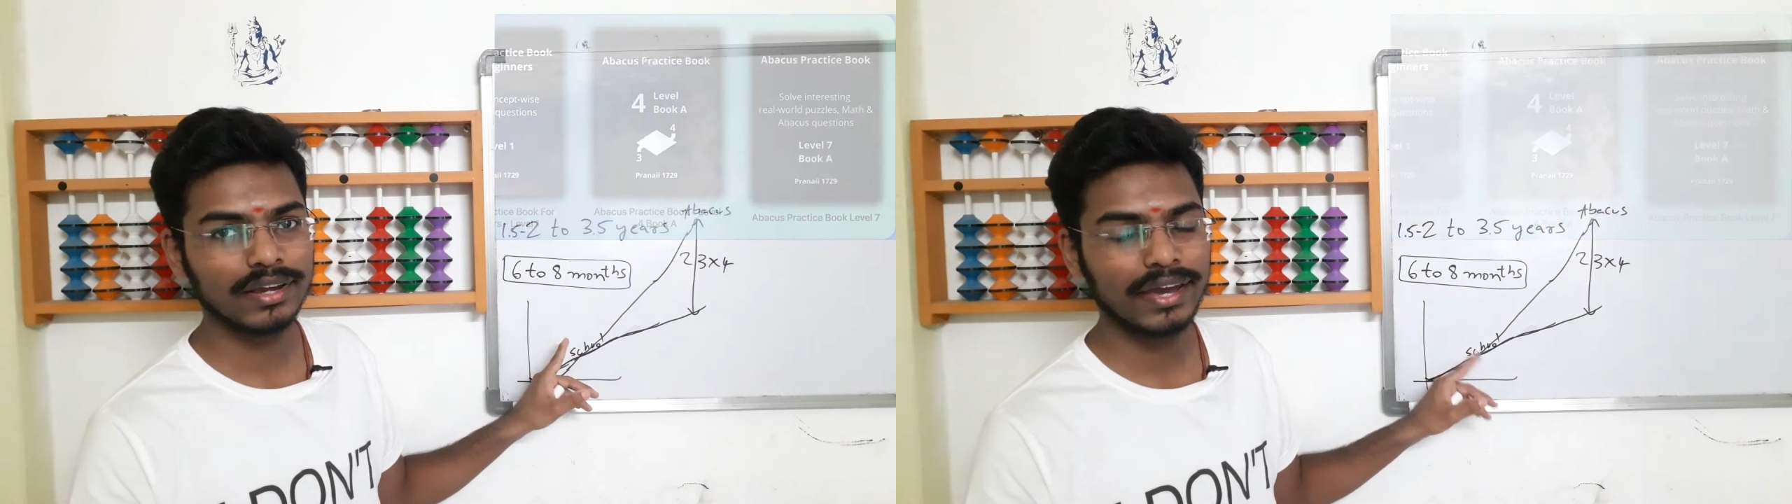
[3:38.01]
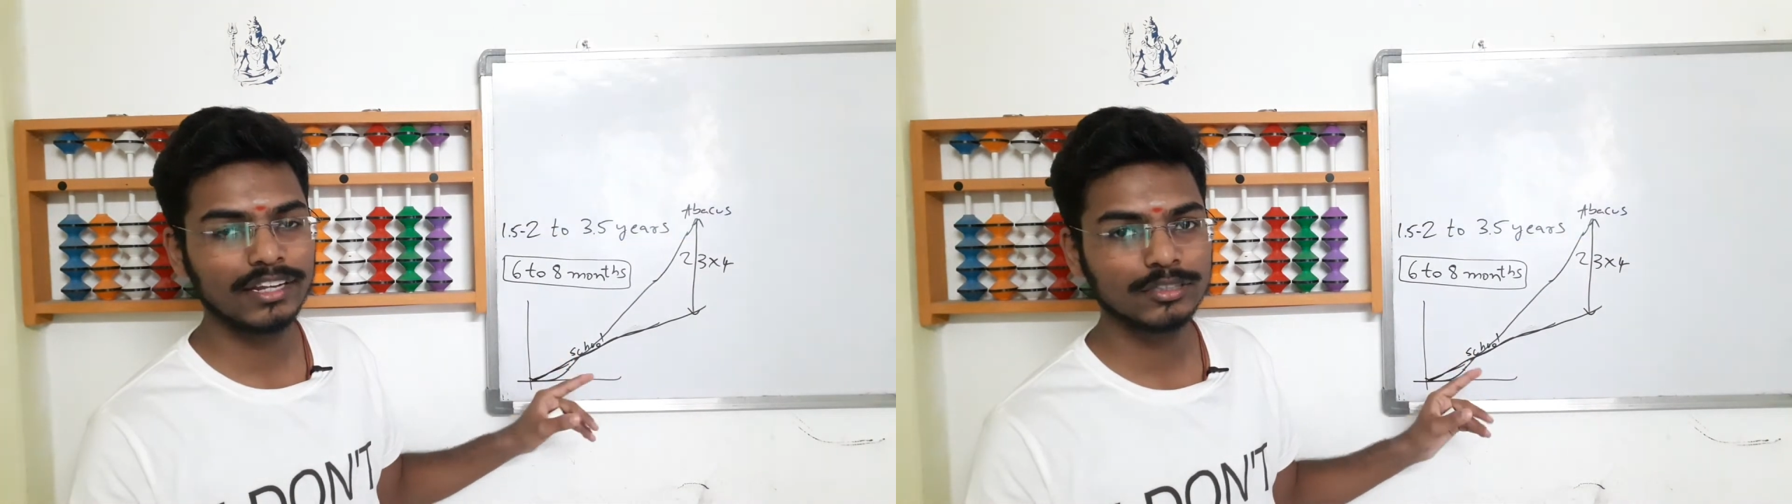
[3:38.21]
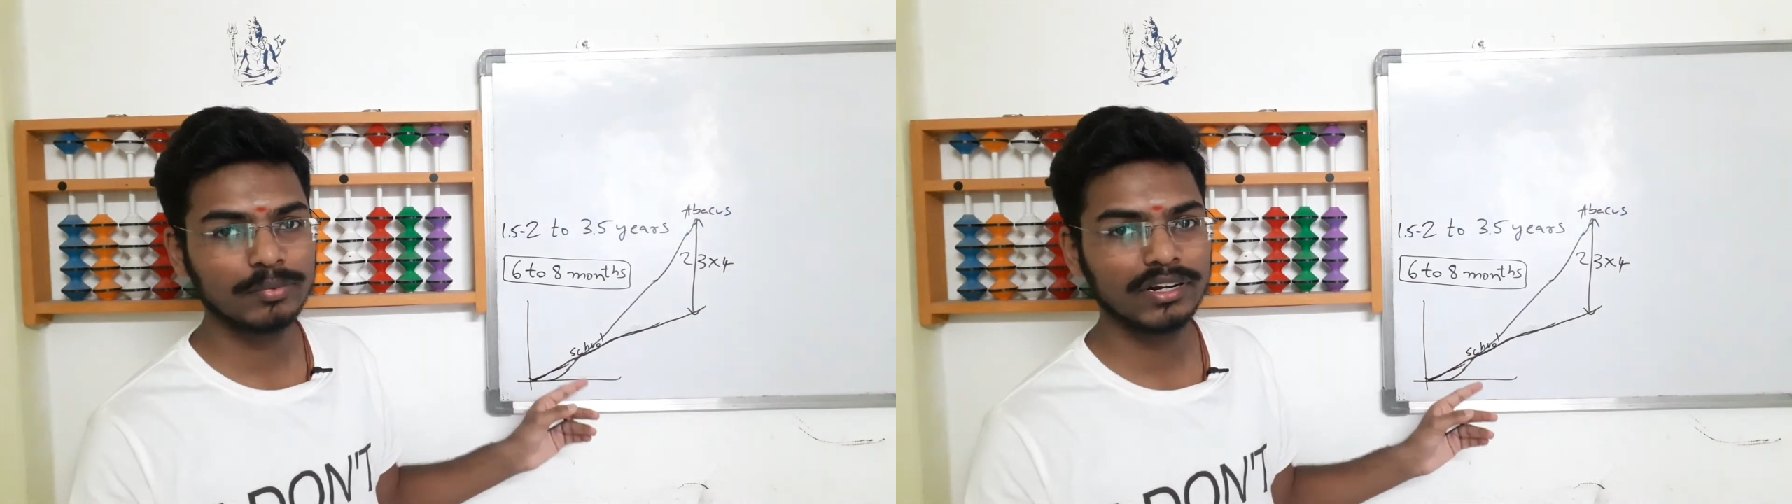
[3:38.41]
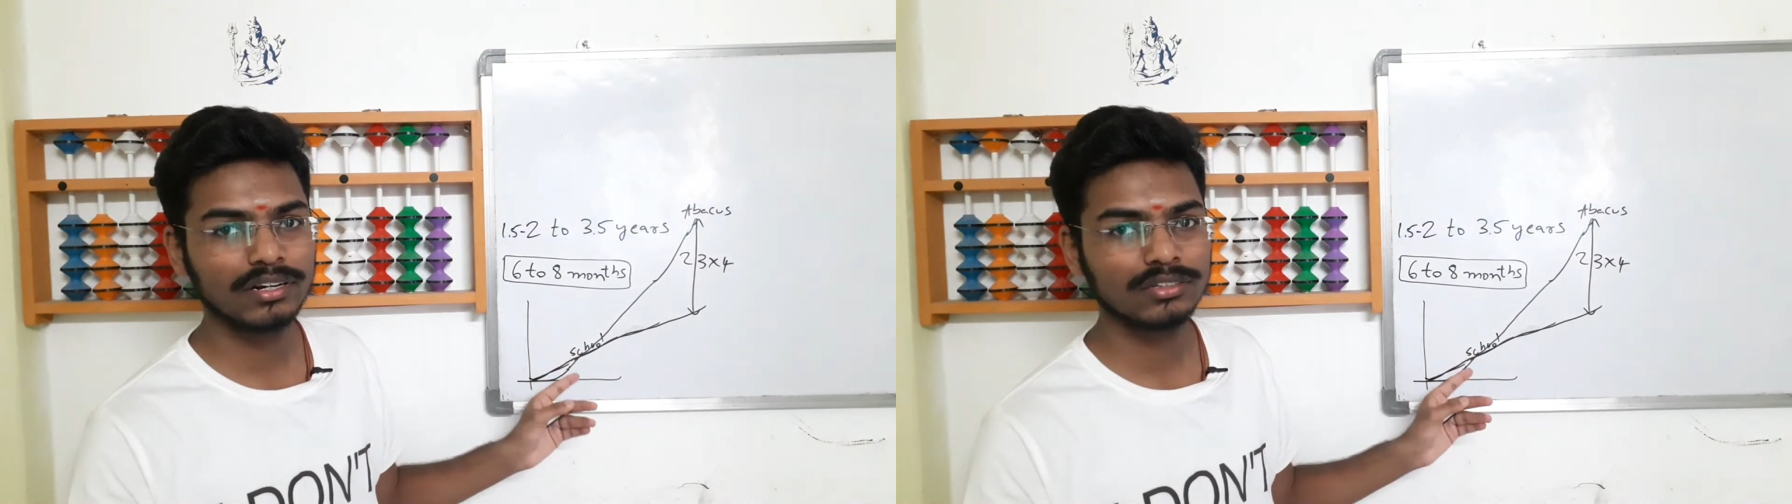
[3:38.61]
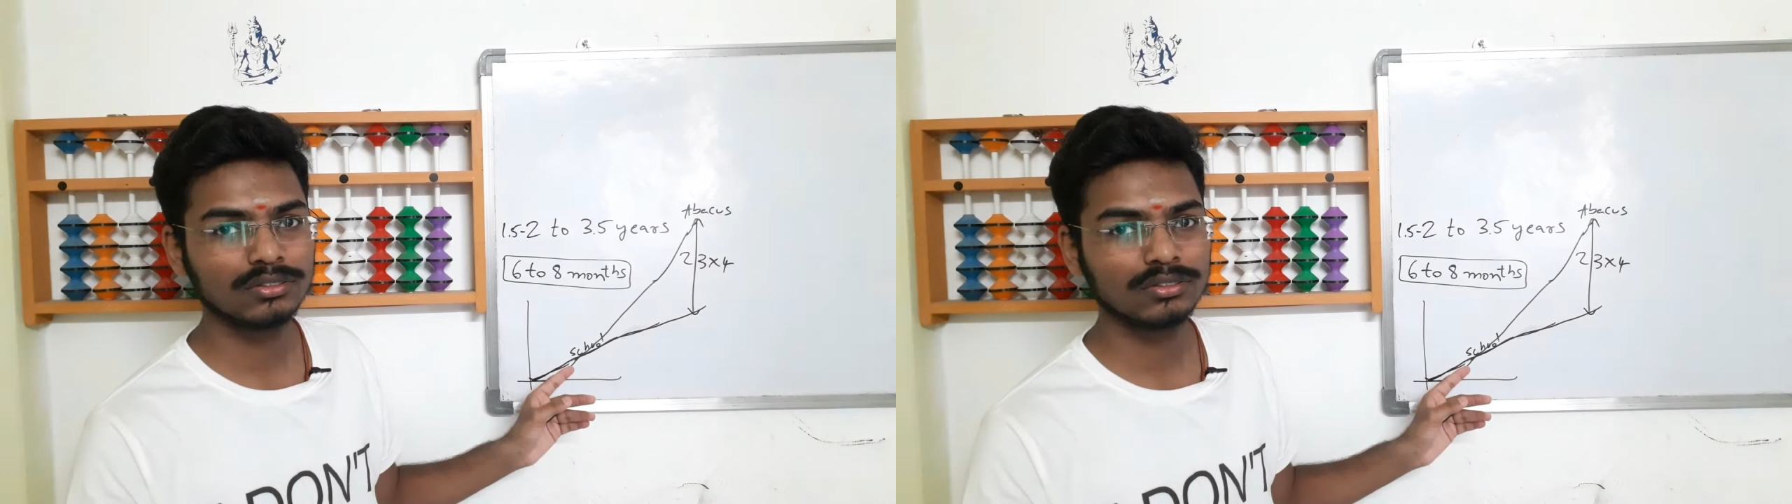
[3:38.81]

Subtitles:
gain speed.